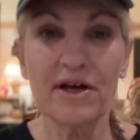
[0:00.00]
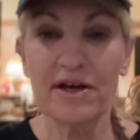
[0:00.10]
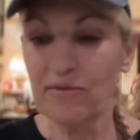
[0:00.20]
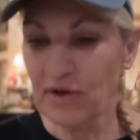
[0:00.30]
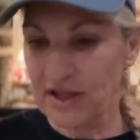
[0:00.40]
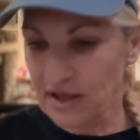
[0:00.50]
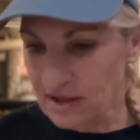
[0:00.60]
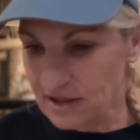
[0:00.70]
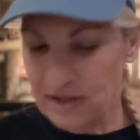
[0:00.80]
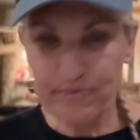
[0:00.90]
with
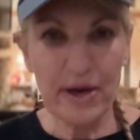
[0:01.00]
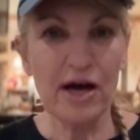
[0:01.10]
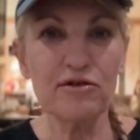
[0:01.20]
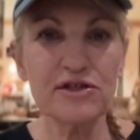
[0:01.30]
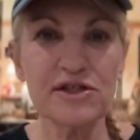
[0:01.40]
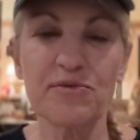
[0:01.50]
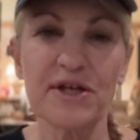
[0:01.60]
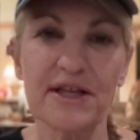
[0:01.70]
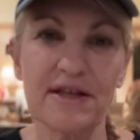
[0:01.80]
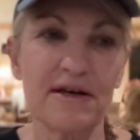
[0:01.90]
a spouse,
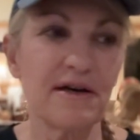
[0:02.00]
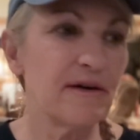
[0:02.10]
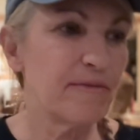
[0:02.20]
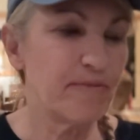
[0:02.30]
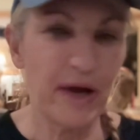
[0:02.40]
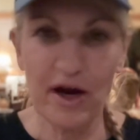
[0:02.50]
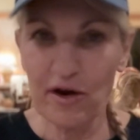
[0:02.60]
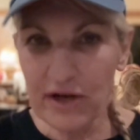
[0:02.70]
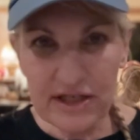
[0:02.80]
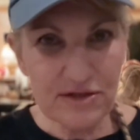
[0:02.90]
with a
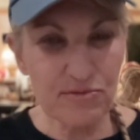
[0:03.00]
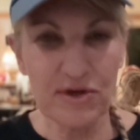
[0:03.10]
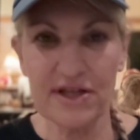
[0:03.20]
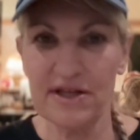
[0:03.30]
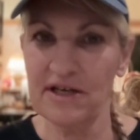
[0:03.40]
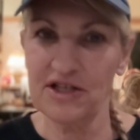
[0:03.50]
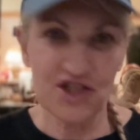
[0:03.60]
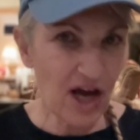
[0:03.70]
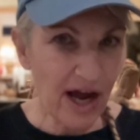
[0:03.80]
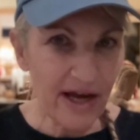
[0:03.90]
parent, with a
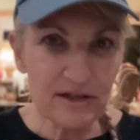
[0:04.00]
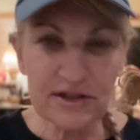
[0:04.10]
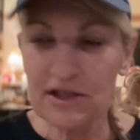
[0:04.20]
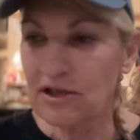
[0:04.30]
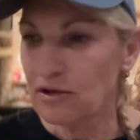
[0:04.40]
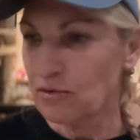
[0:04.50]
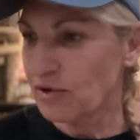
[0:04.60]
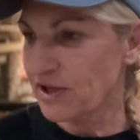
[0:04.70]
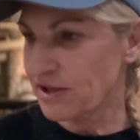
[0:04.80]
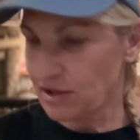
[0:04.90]
child,
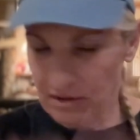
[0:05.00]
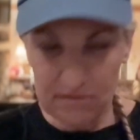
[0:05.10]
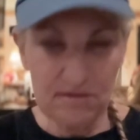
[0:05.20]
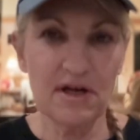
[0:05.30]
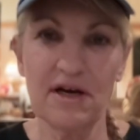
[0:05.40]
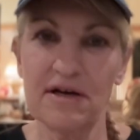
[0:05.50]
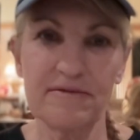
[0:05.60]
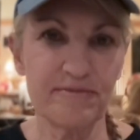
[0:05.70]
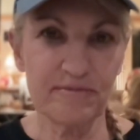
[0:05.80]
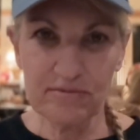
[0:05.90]
with
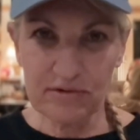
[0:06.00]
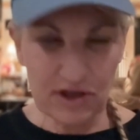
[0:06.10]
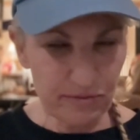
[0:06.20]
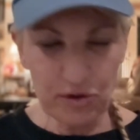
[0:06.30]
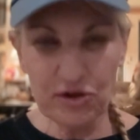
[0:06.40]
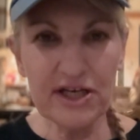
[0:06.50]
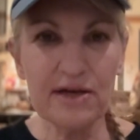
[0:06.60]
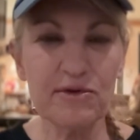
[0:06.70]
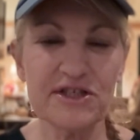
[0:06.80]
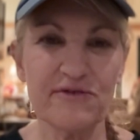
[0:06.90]
community,
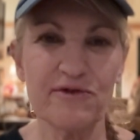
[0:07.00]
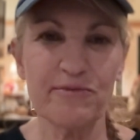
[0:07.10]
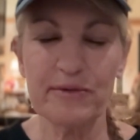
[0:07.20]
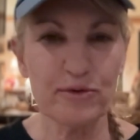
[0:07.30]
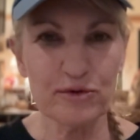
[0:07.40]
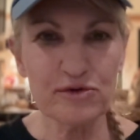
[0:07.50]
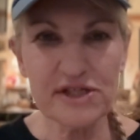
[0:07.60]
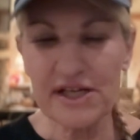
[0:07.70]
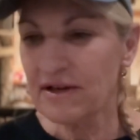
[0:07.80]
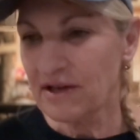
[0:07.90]
with different
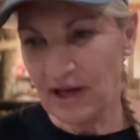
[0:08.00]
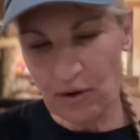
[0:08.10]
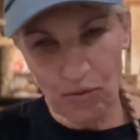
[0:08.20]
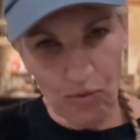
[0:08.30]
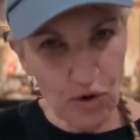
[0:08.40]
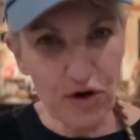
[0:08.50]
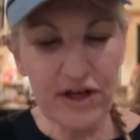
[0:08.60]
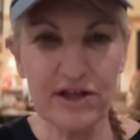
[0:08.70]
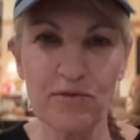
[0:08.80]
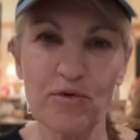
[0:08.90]
people's at work,
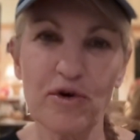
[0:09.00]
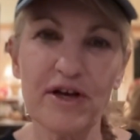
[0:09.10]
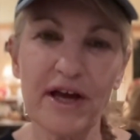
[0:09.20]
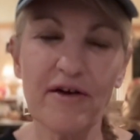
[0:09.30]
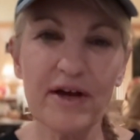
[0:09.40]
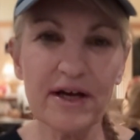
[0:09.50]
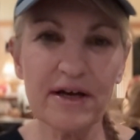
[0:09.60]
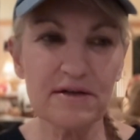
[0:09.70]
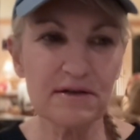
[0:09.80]
in the work area.